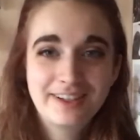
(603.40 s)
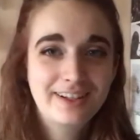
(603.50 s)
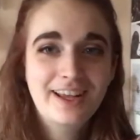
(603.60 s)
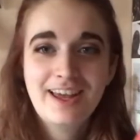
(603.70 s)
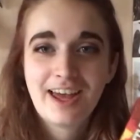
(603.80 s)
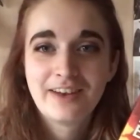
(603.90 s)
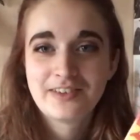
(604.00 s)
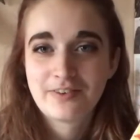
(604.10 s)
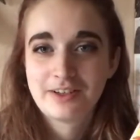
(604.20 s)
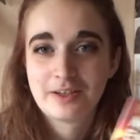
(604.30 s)
And I'm
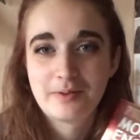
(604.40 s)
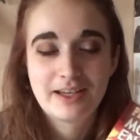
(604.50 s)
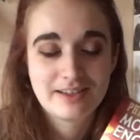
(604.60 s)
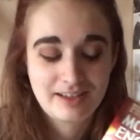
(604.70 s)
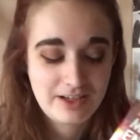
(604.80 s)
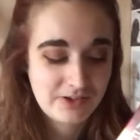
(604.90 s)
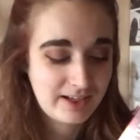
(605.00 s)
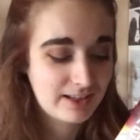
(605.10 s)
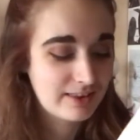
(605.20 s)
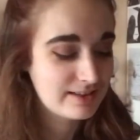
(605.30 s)
definitely going to be
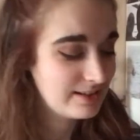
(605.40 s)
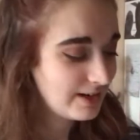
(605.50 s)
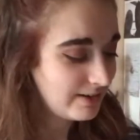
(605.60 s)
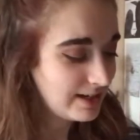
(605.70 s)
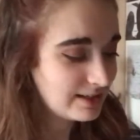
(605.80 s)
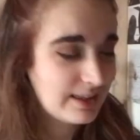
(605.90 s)
continuing the series.